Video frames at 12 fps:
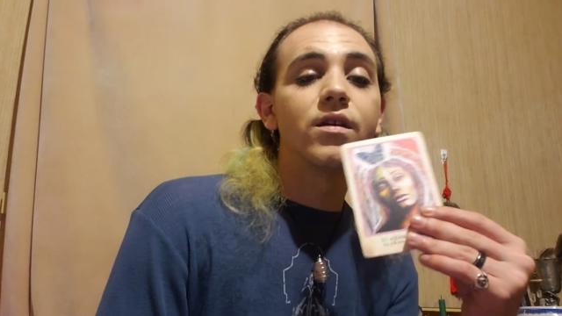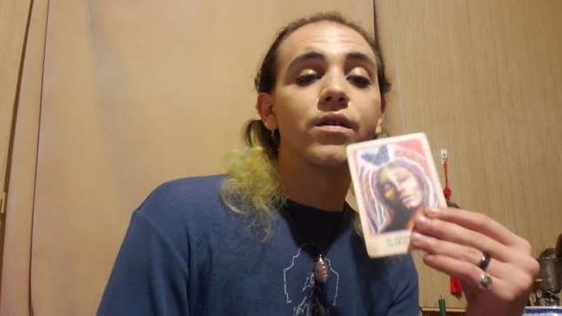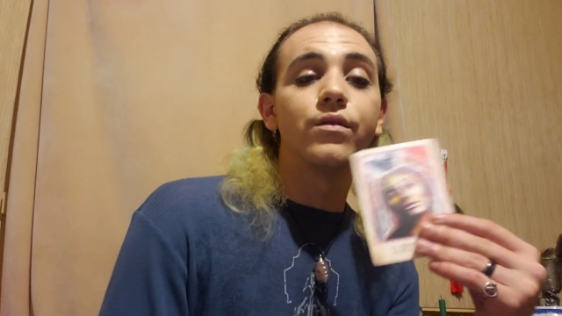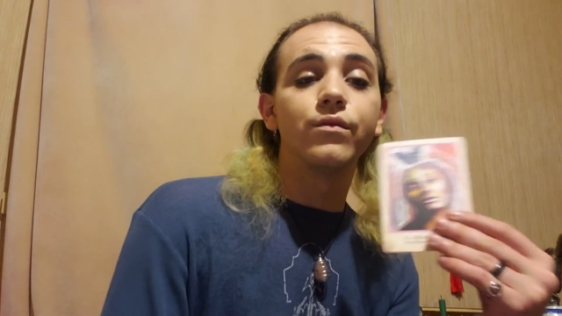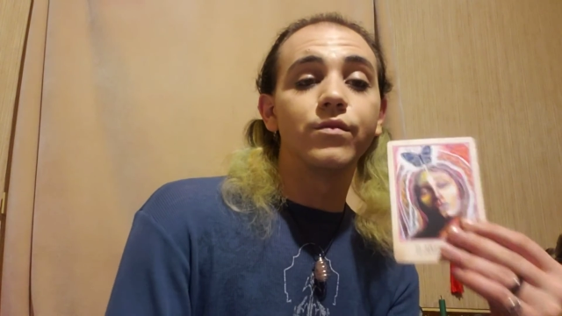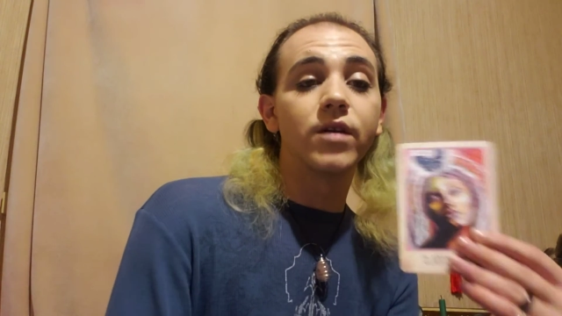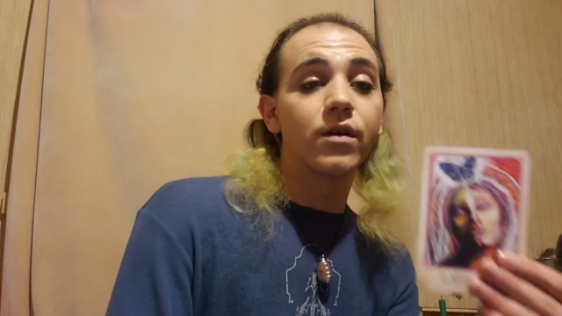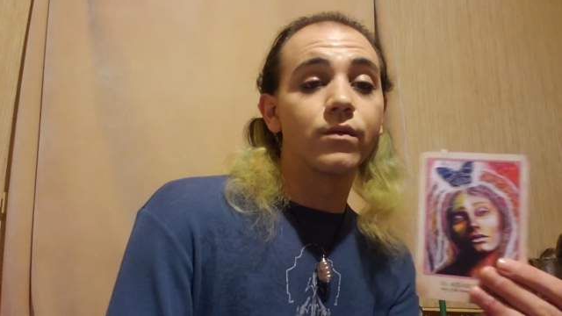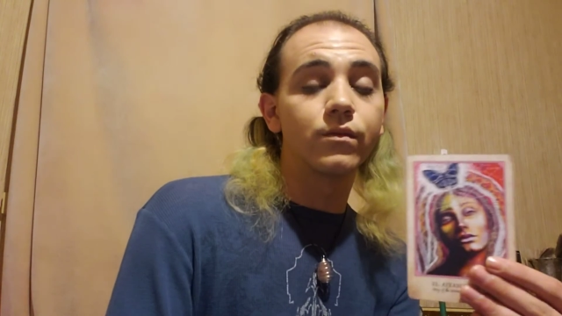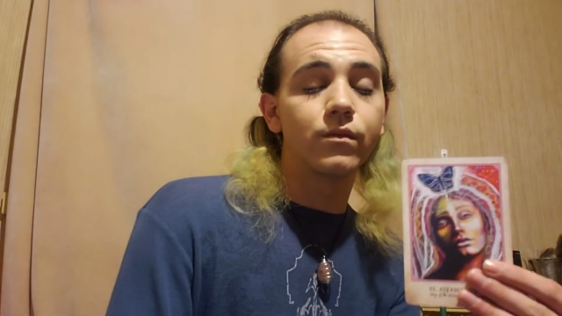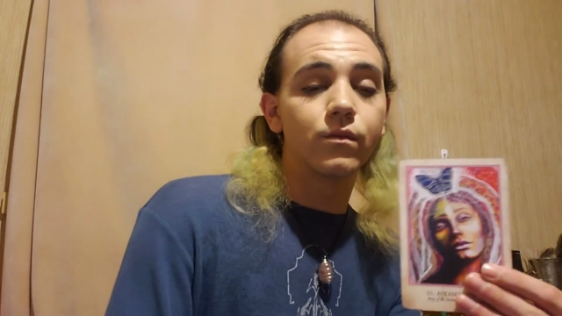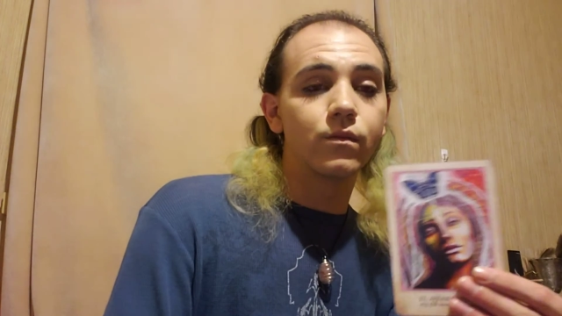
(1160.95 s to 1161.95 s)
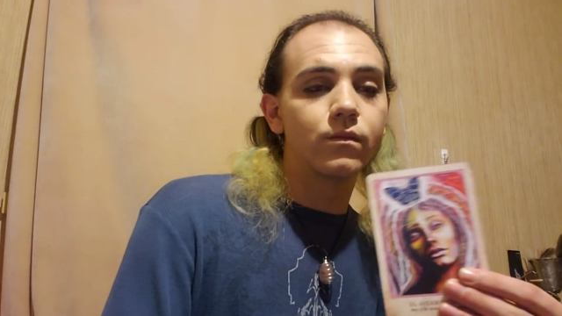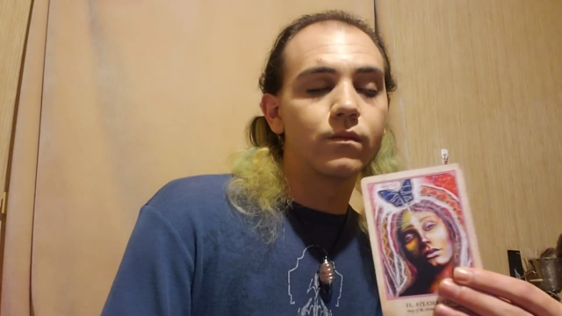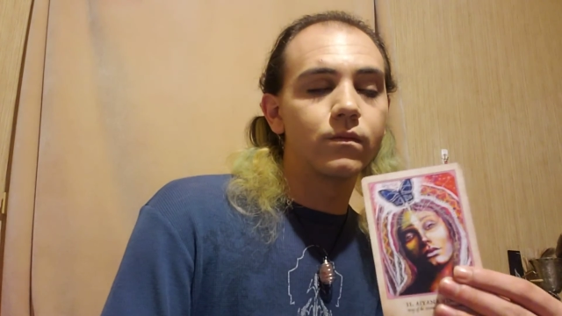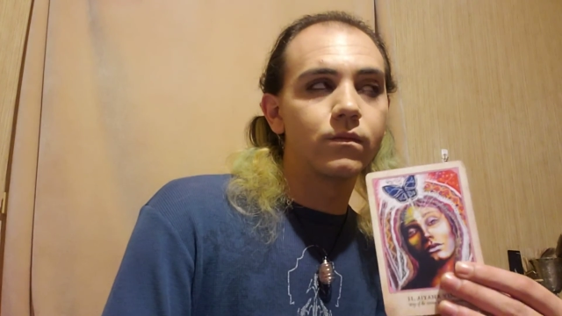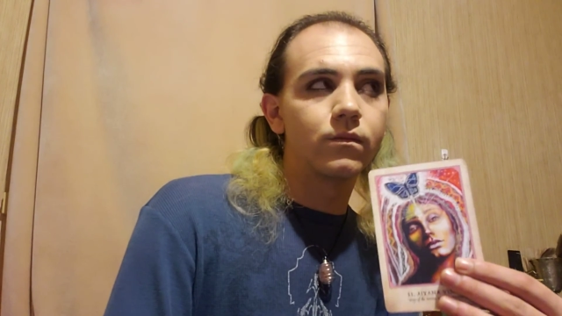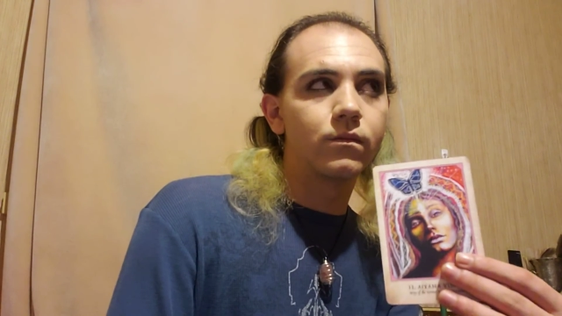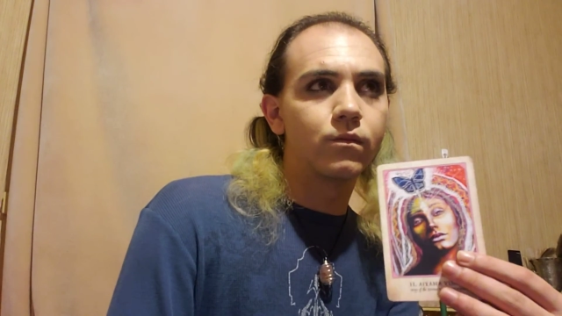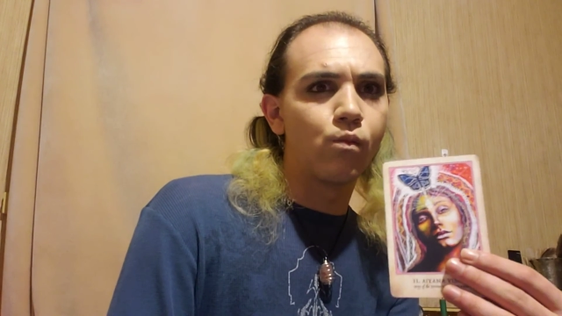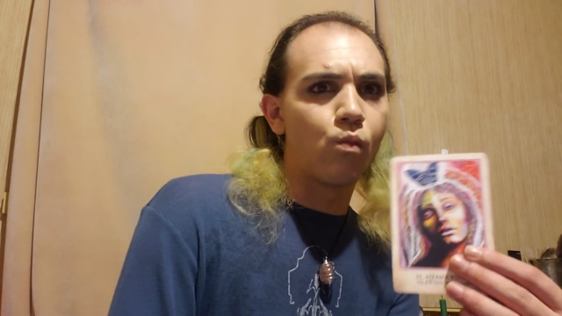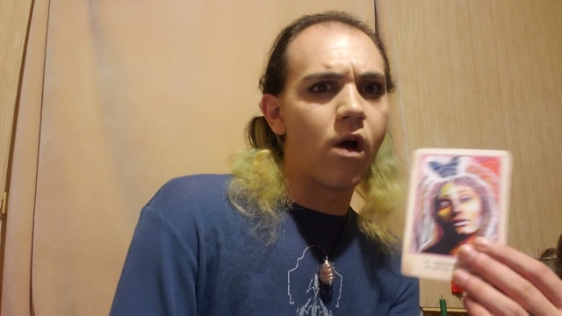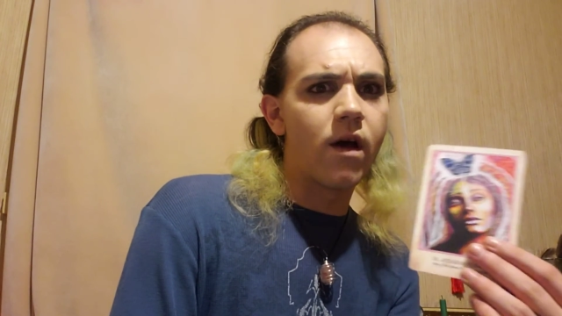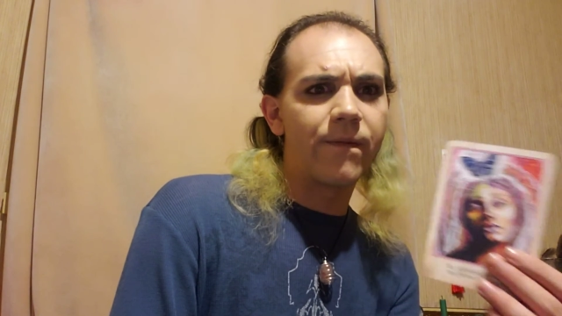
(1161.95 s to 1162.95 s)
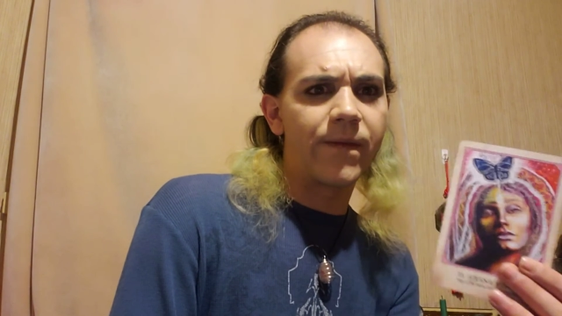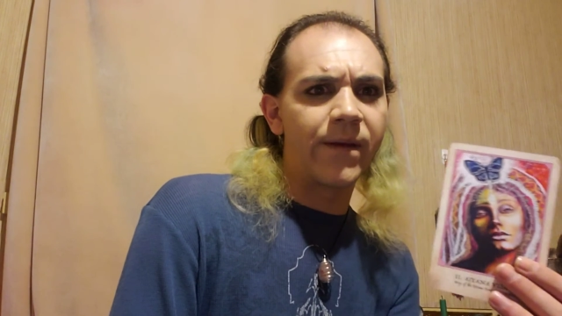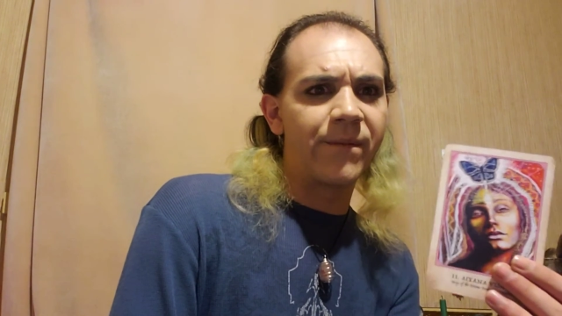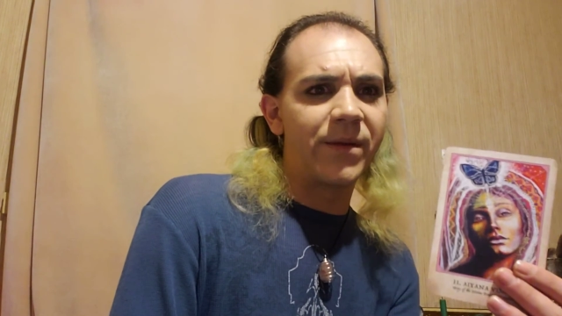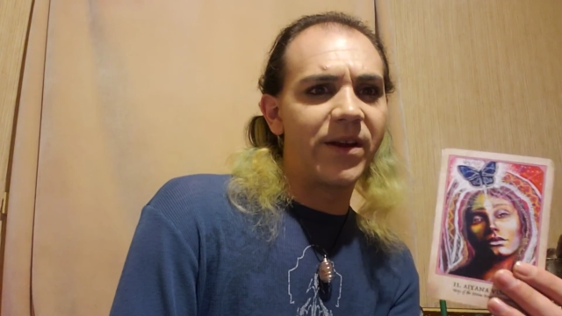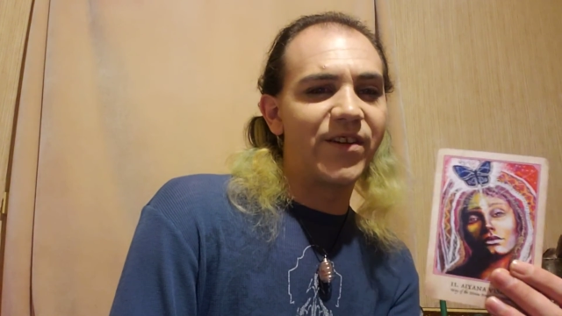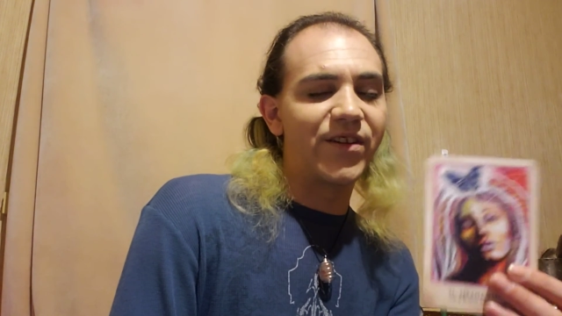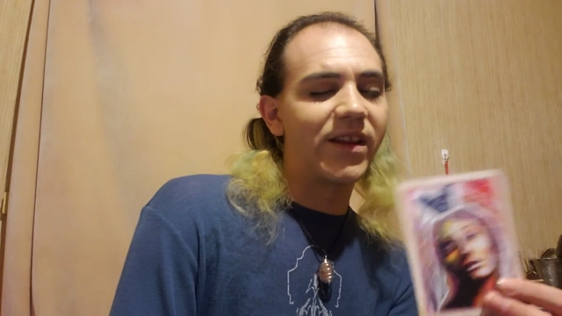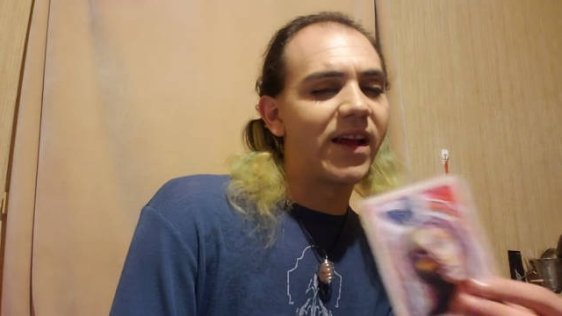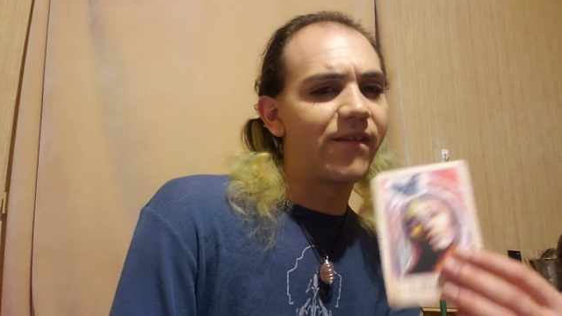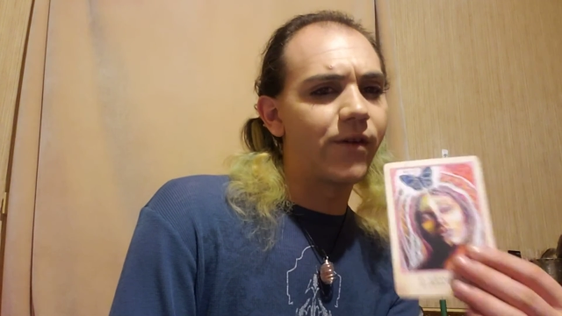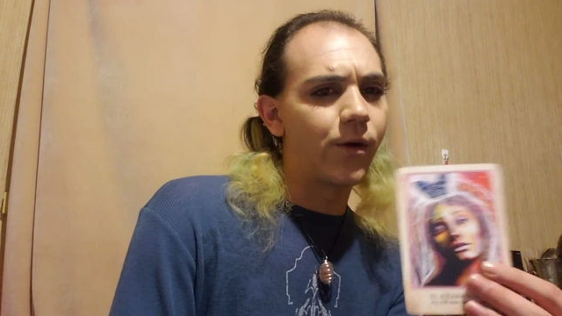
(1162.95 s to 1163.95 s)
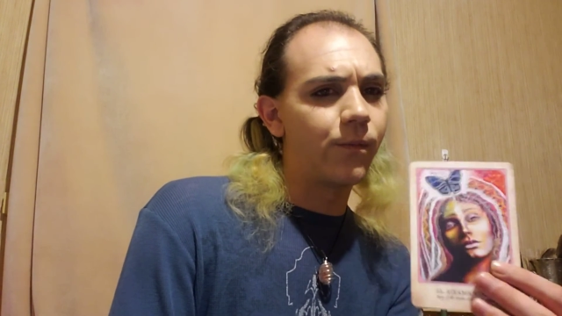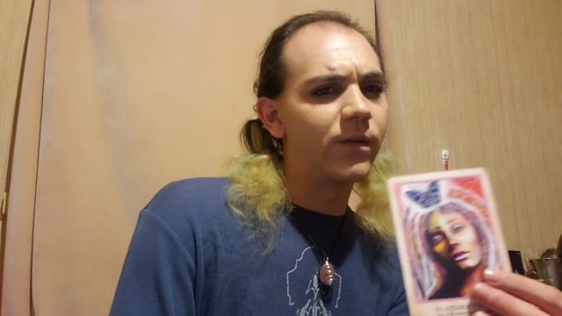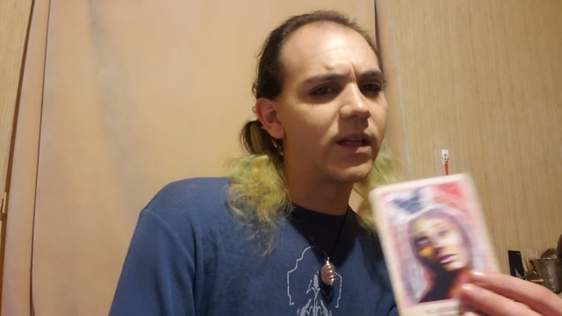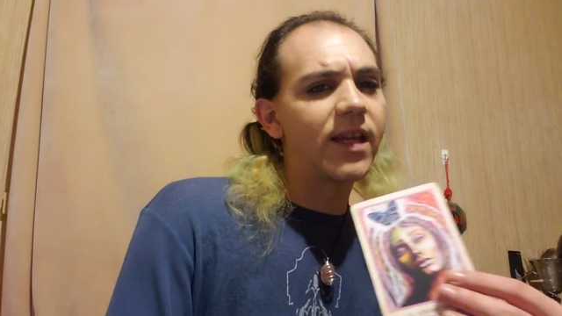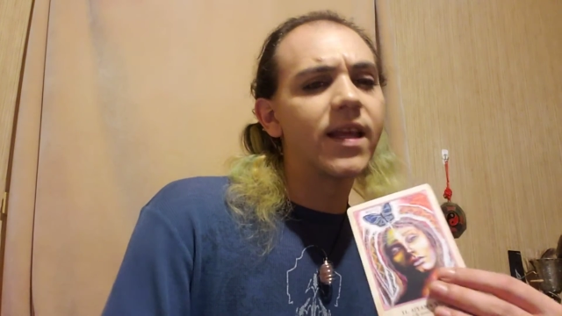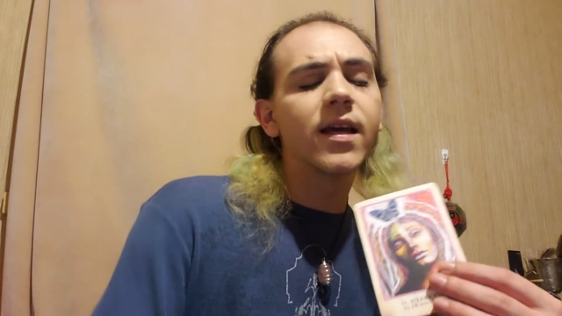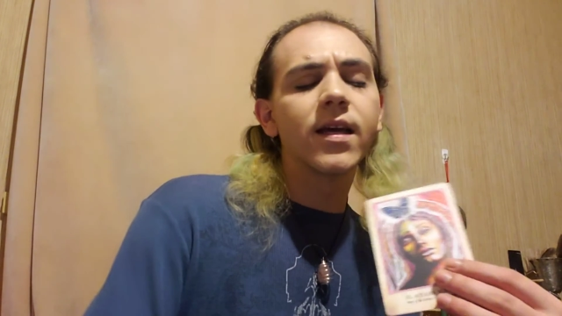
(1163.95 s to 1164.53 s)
You don't want them in your life, hopefully.